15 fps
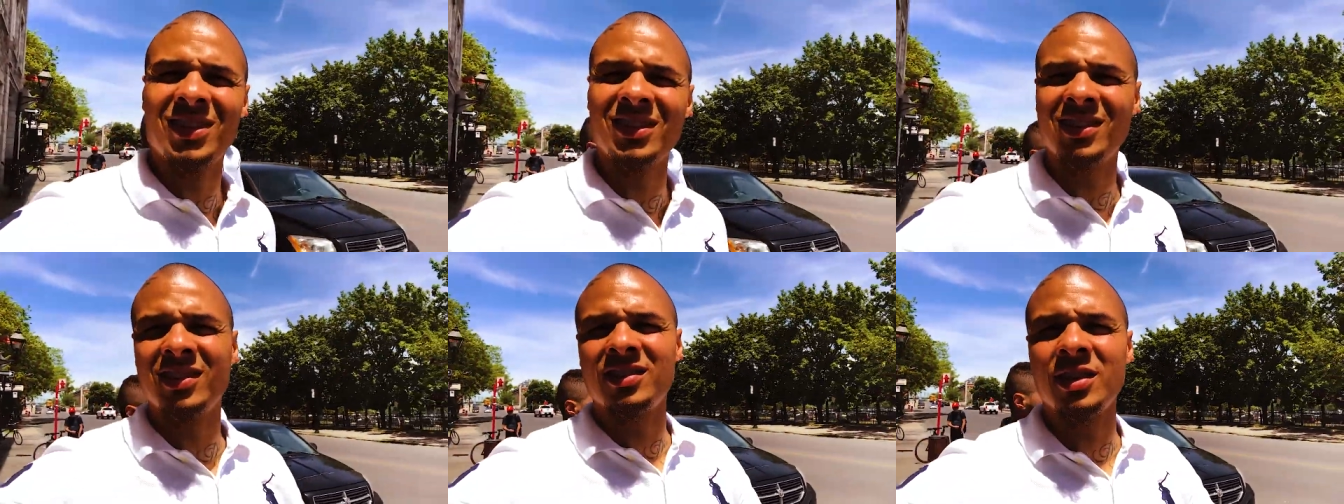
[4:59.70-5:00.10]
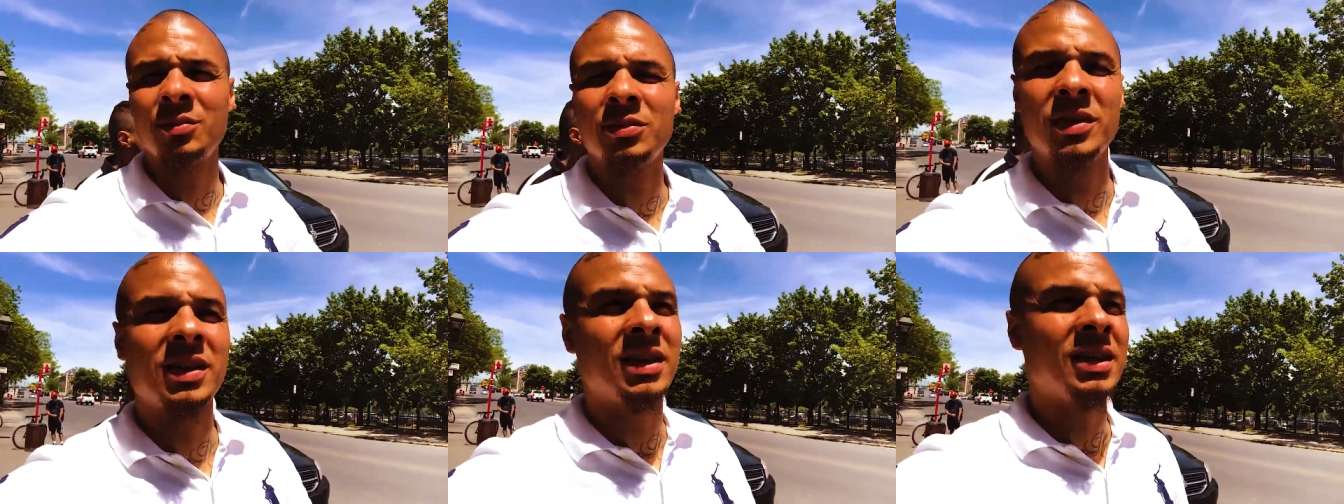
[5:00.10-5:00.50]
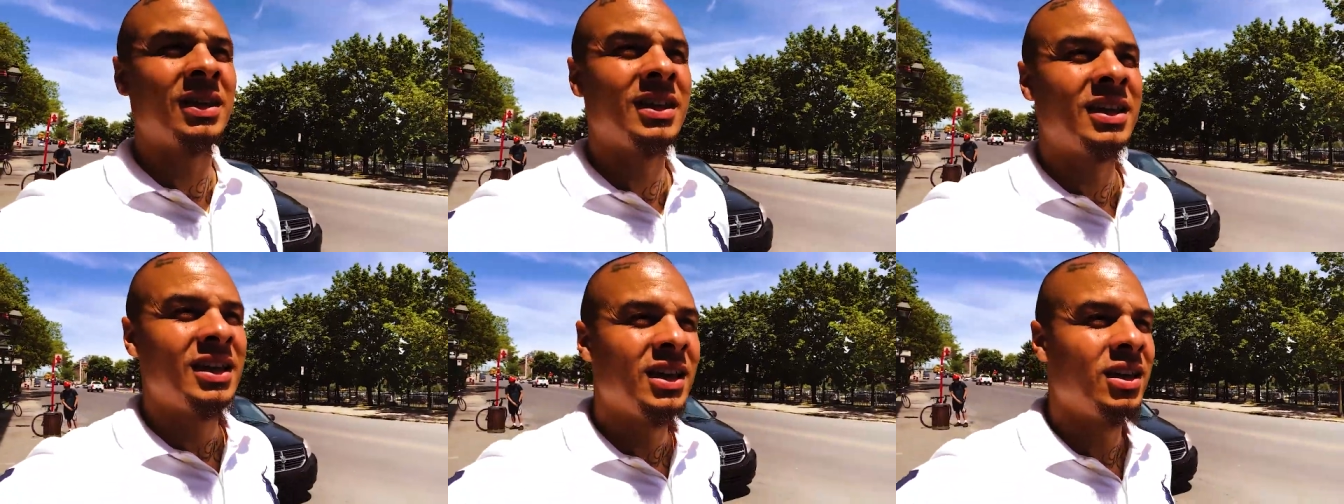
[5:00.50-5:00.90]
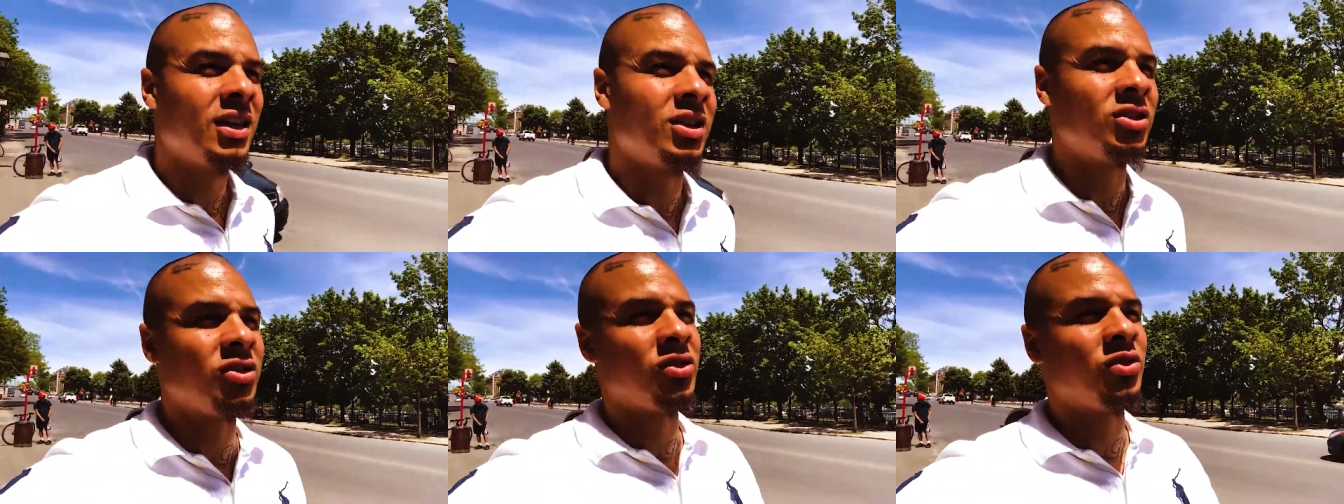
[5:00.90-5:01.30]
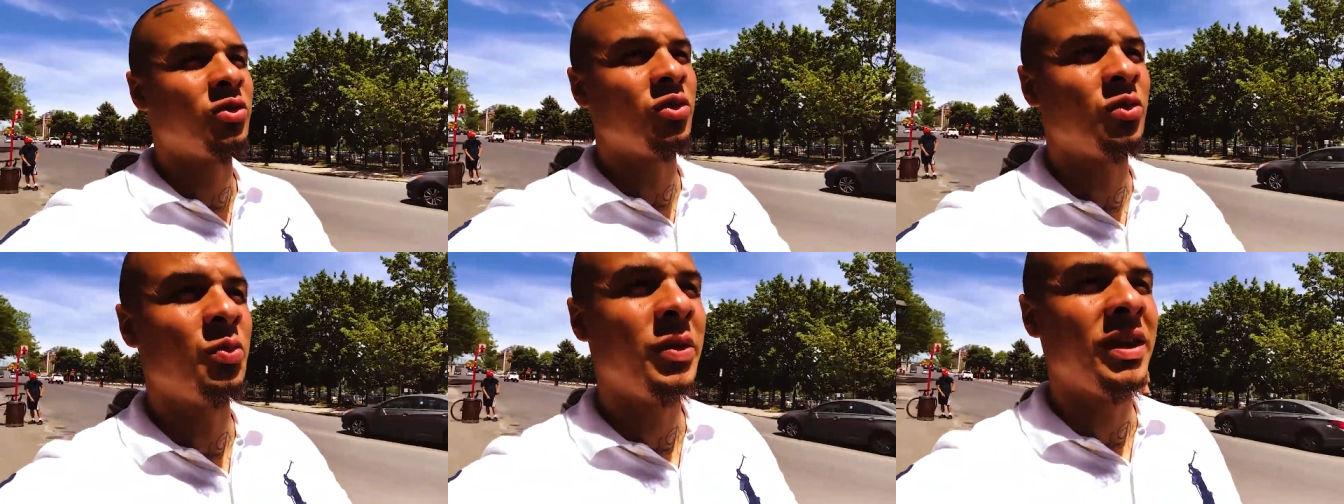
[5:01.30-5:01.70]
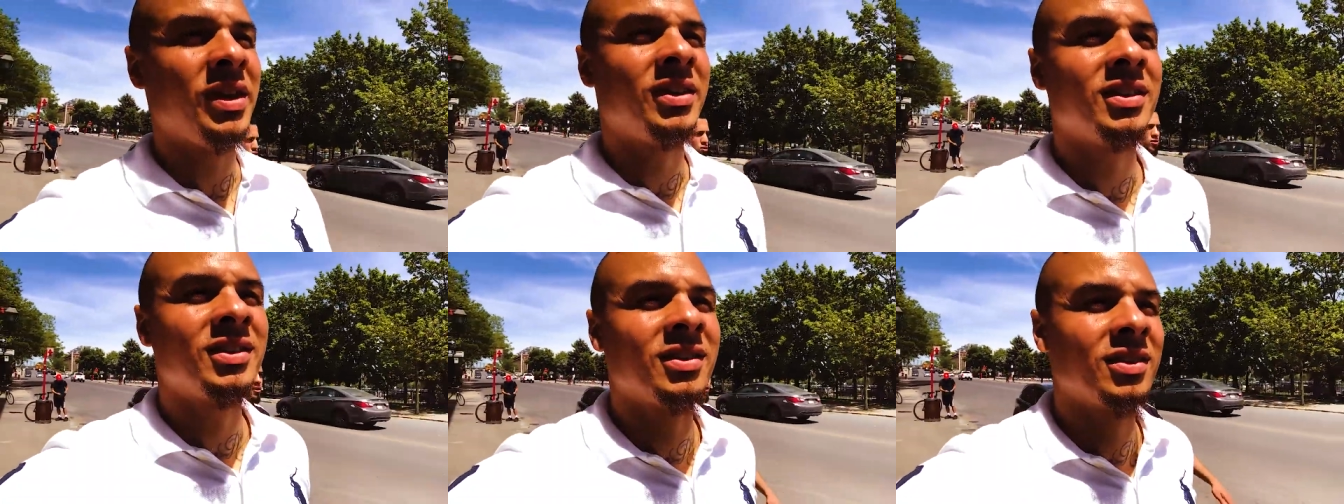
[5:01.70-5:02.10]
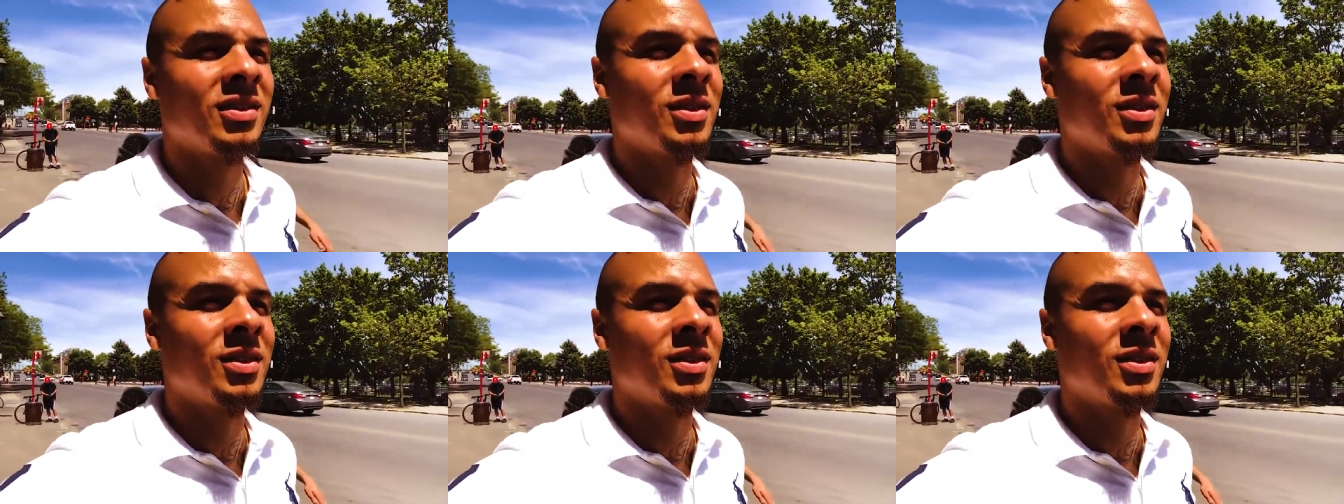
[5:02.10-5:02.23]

This is something not just to speak, this is